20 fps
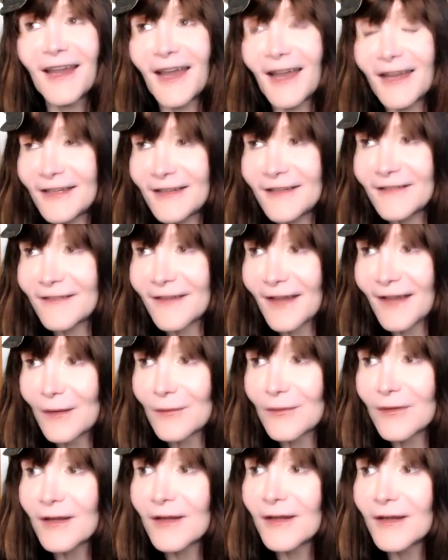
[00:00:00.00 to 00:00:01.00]
and it's that,
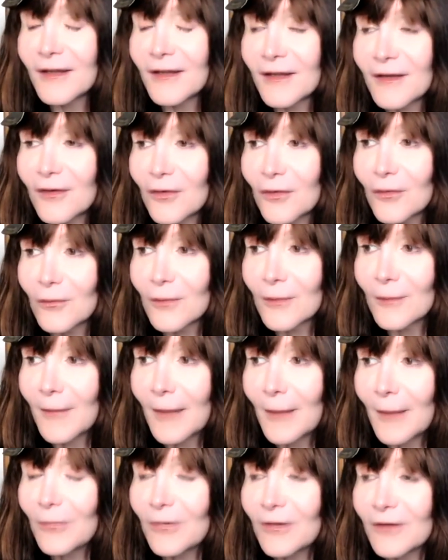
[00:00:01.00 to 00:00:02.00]

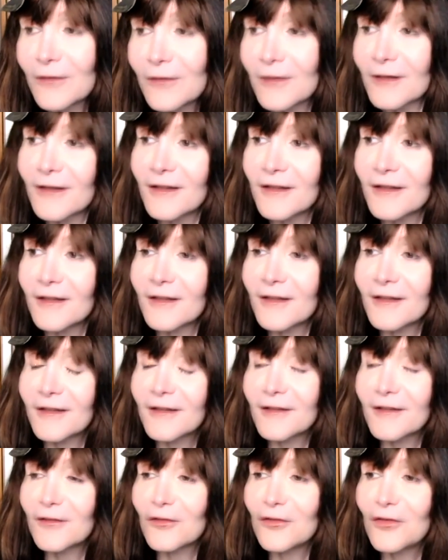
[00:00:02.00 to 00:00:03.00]
remember,
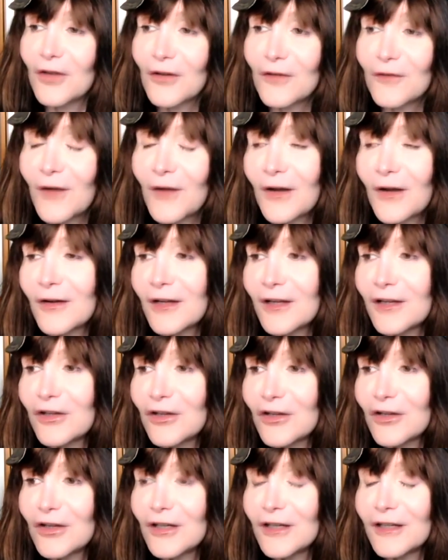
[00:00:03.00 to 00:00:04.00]
you're very
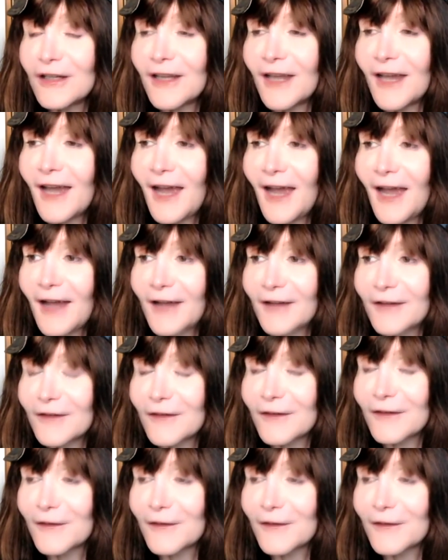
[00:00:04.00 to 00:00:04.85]
good at,